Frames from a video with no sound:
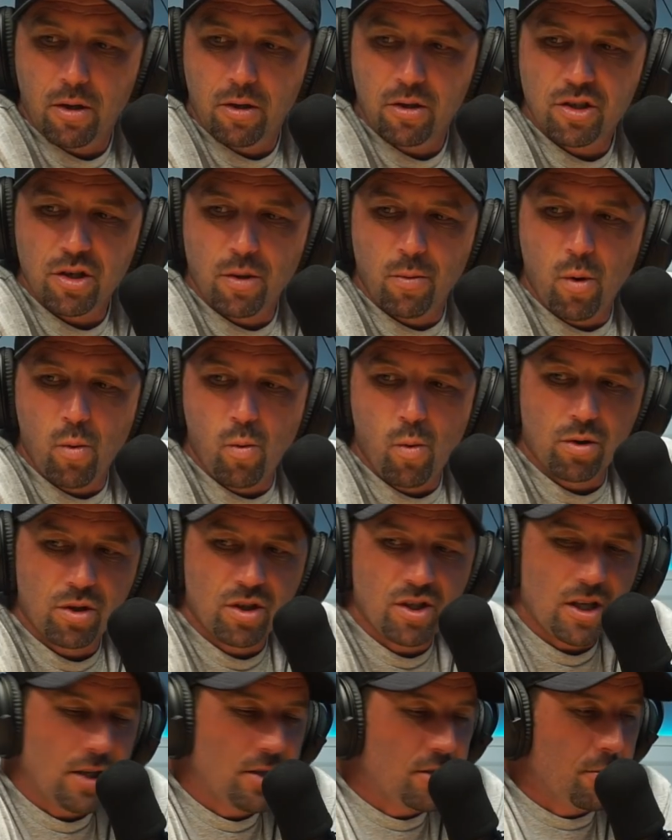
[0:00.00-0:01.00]
someone once
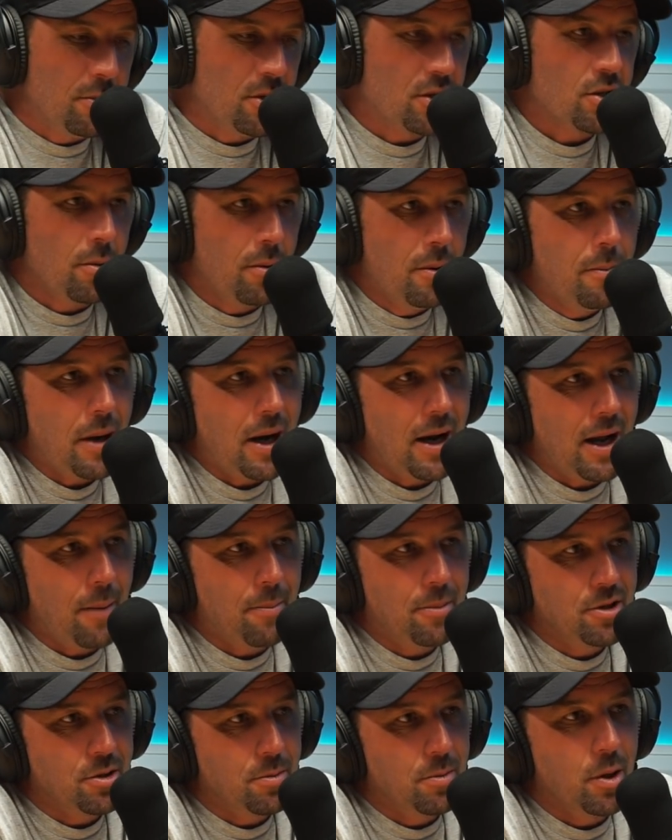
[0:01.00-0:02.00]
said to me something bad
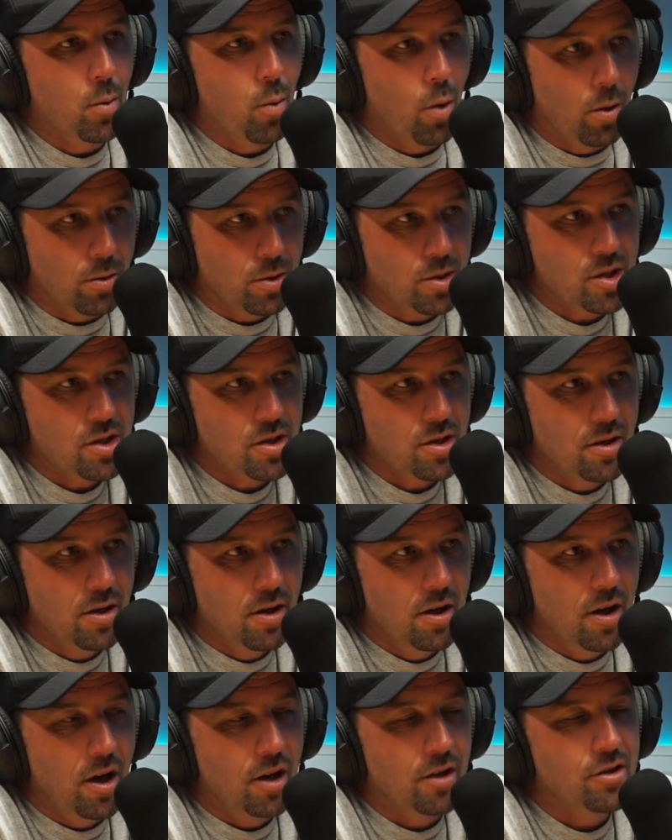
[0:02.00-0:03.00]
happened to me once,
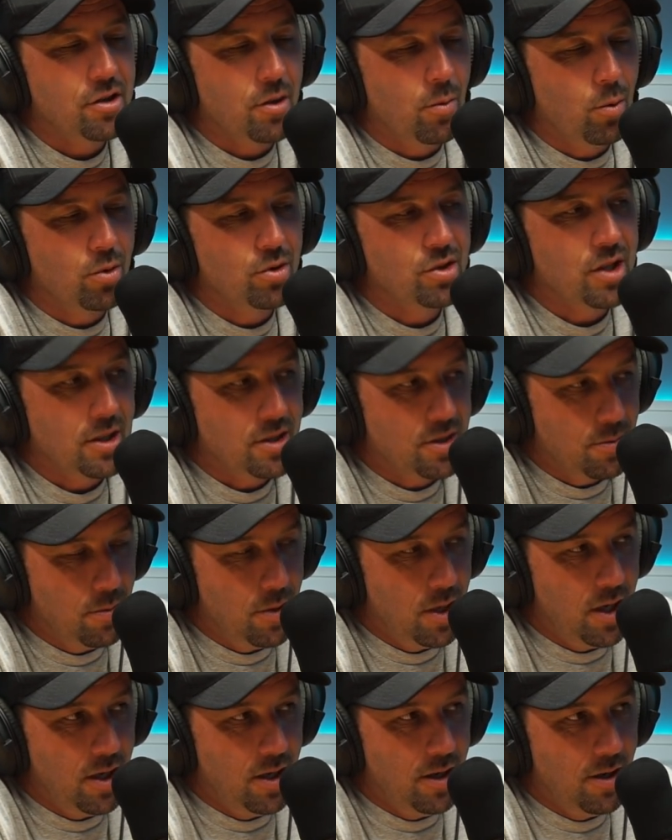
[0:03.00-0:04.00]
and someone said to
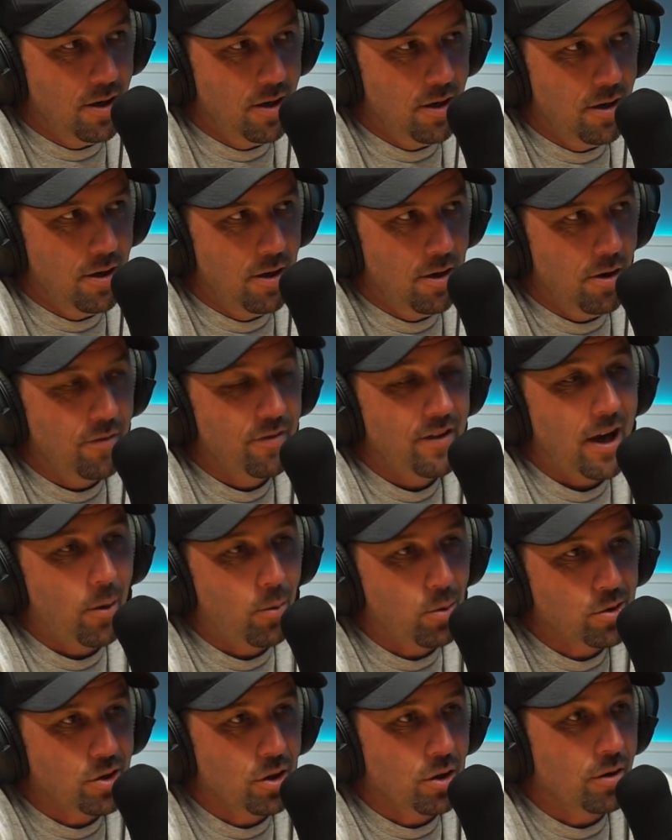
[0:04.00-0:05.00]
me that
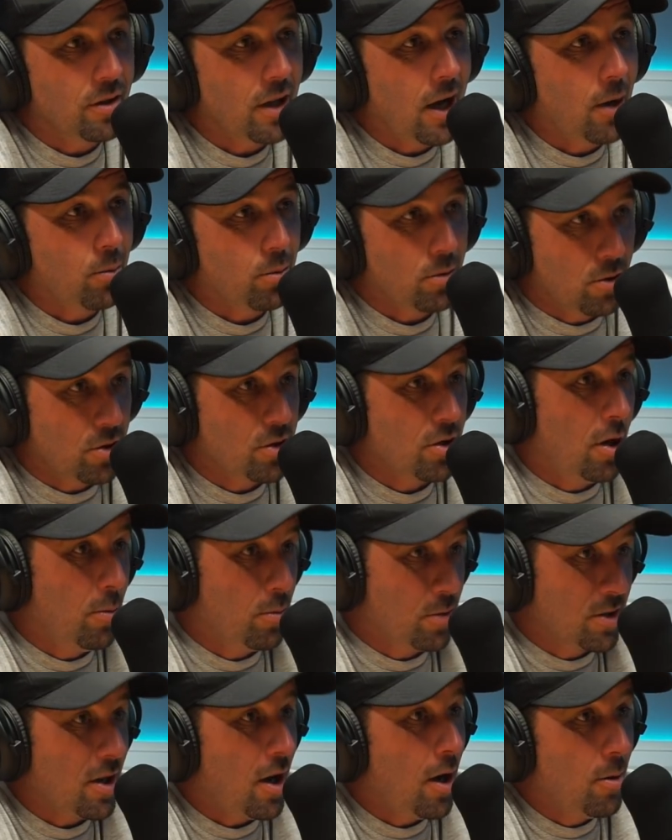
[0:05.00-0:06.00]
wasn't that because I
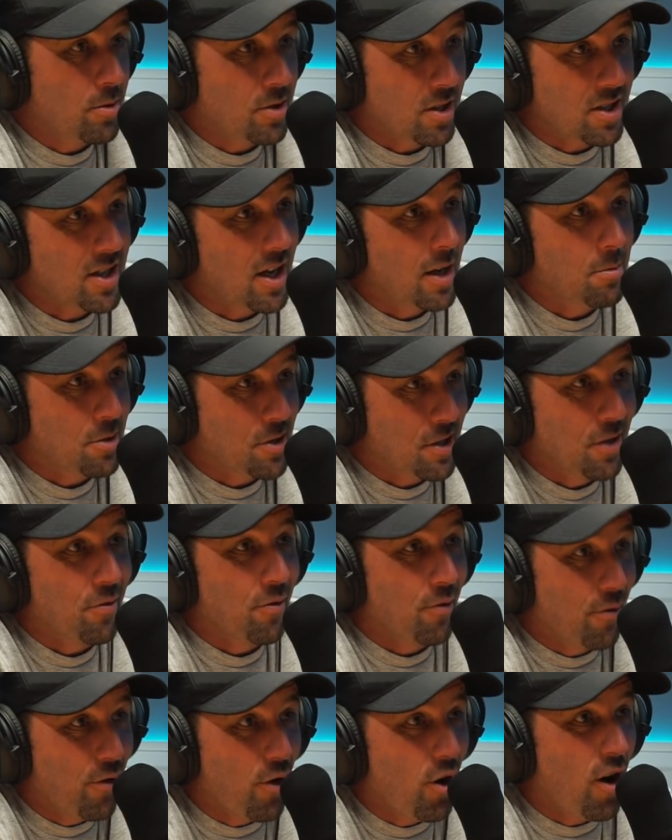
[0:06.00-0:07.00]
was I was the same as
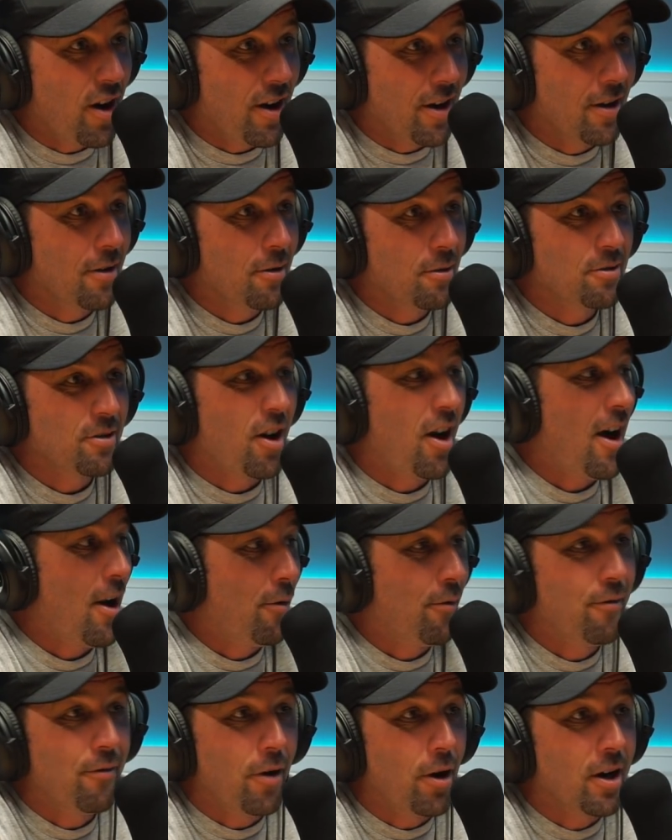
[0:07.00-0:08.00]
Stephen Fry. It's like how
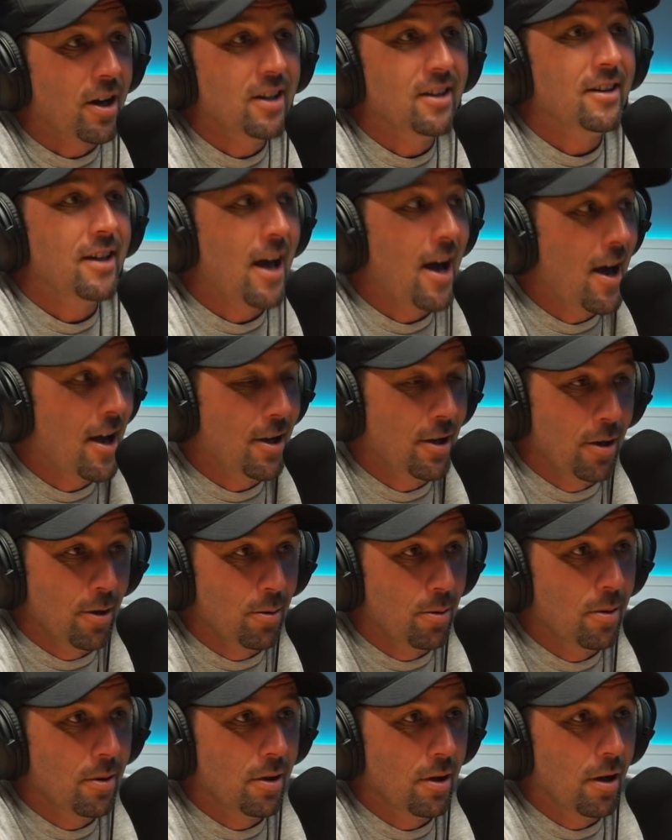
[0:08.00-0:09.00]
fucking dare
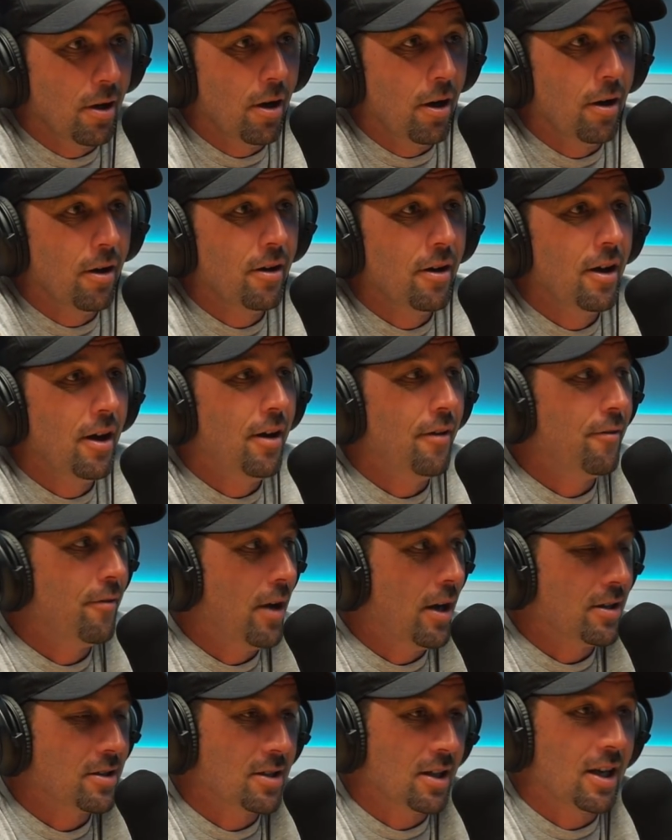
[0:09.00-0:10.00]
you? you know, Yeah, yeah, If yeah.
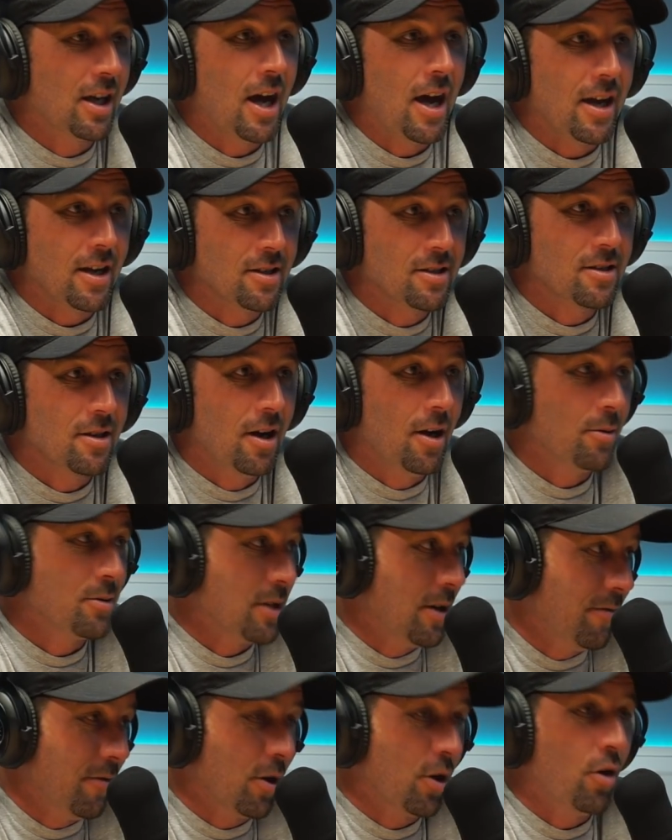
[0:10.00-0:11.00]
that's the case, I was
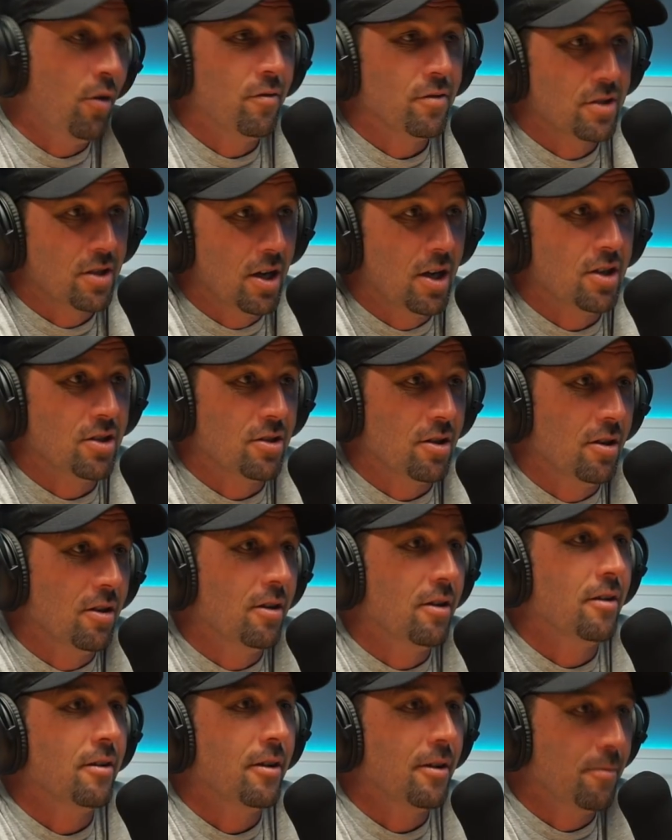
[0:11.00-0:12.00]
Yeah. having a
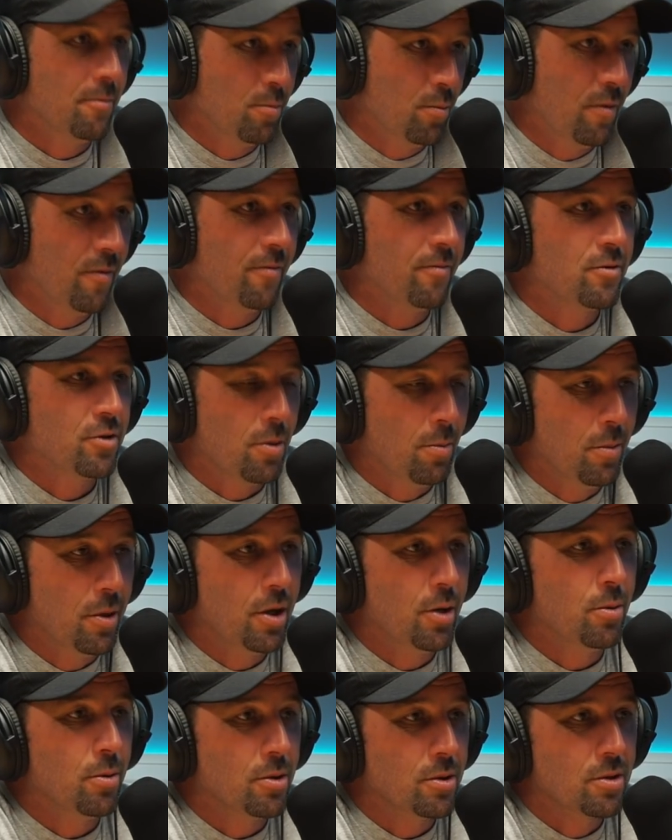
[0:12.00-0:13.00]
conversation that, with
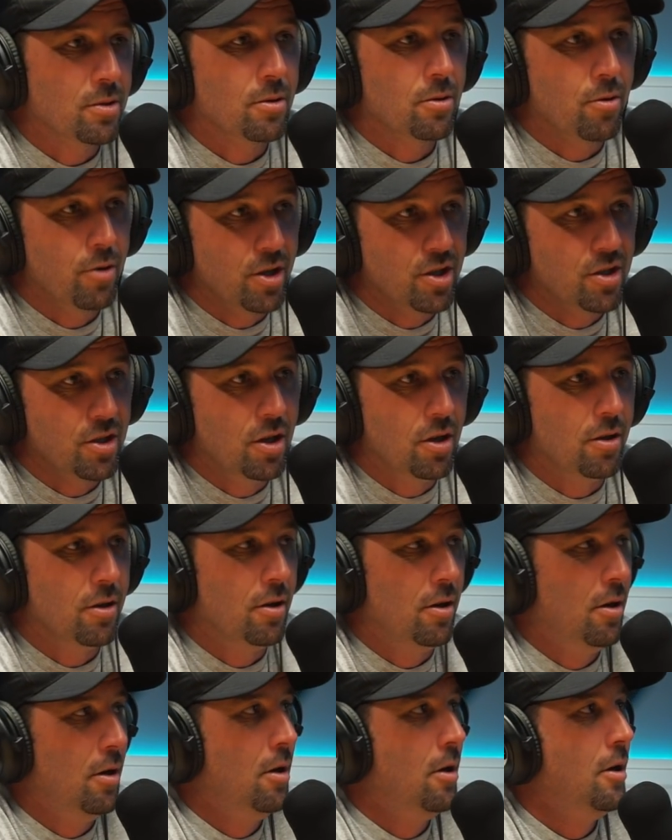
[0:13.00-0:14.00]
somebody who was Christian,
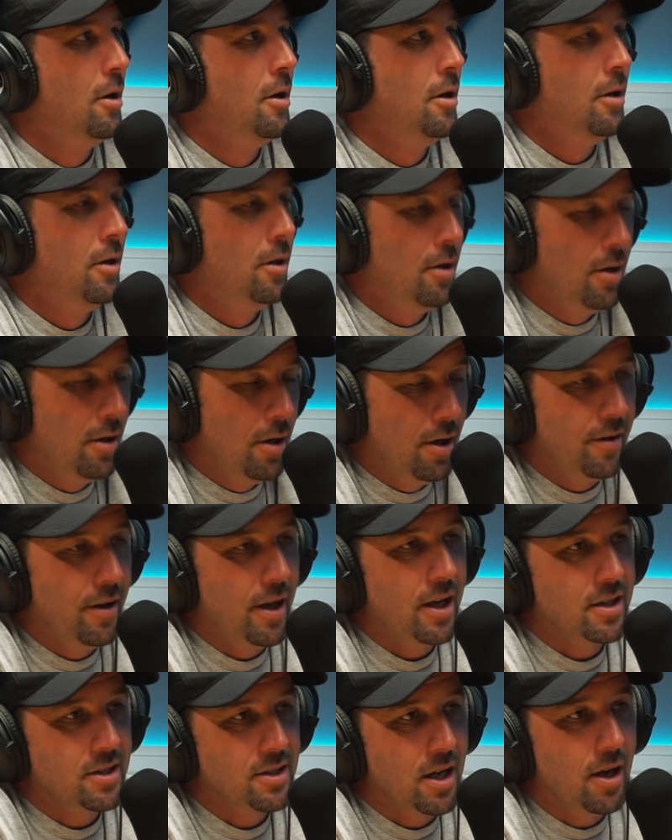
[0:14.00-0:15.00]
Yeah. and
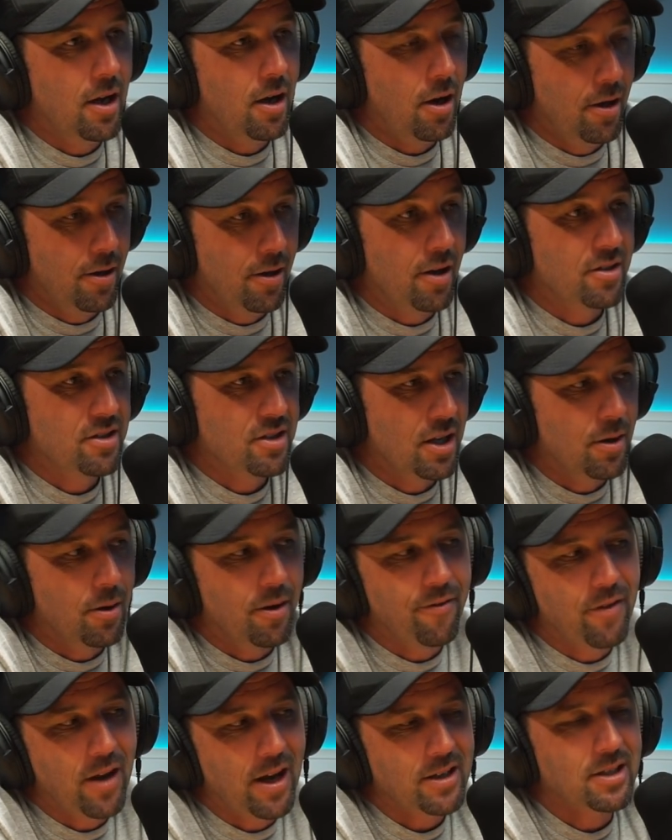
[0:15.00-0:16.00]
they said, and I said,
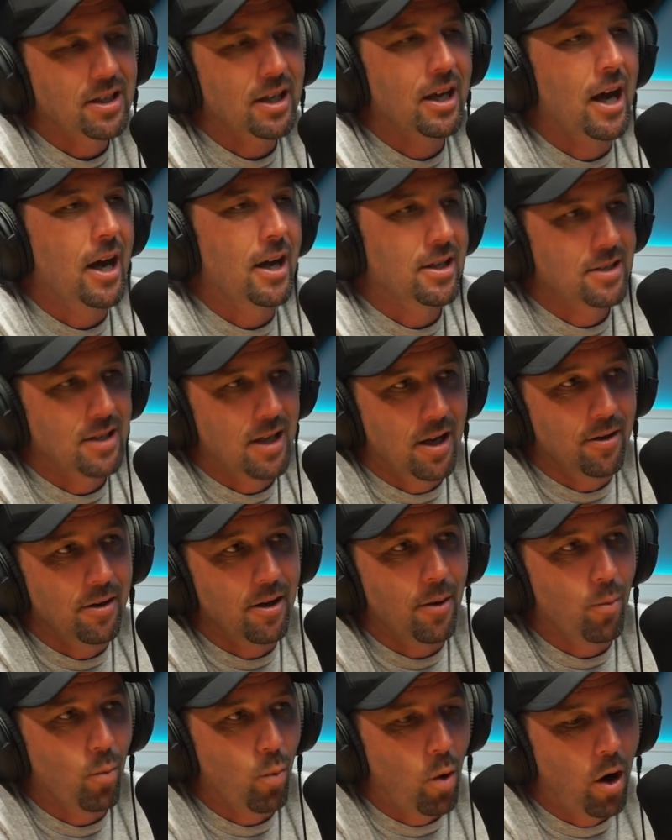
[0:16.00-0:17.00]
if that's the case, then
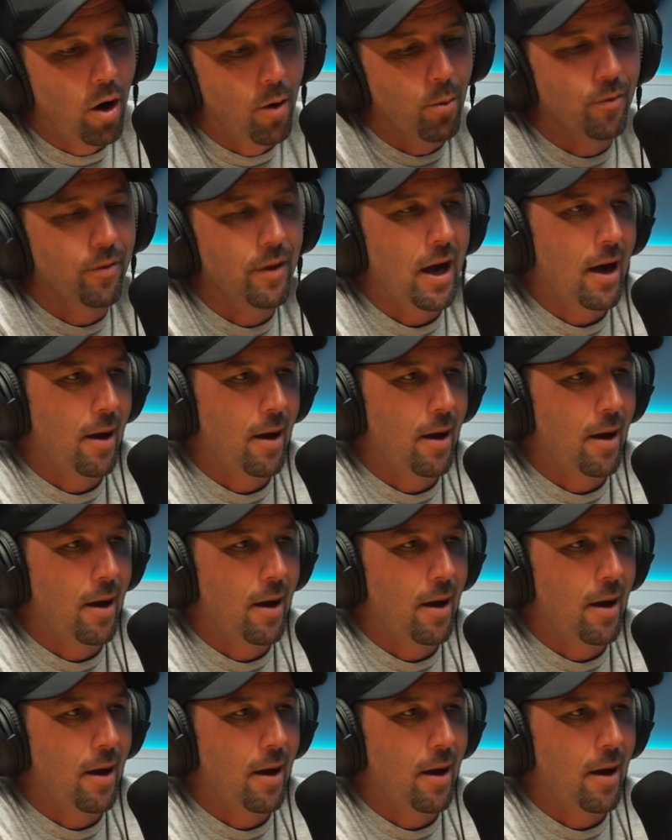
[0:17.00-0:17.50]
then why would that